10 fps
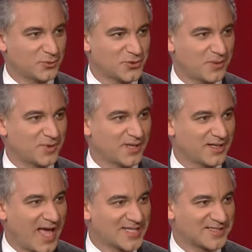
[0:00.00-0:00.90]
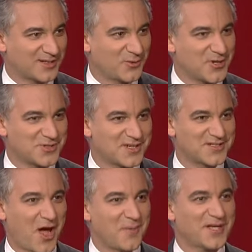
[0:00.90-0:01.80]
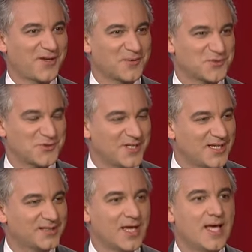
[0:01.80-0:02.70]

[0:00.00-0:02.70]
jump in and ask that question, is how many cups do you need?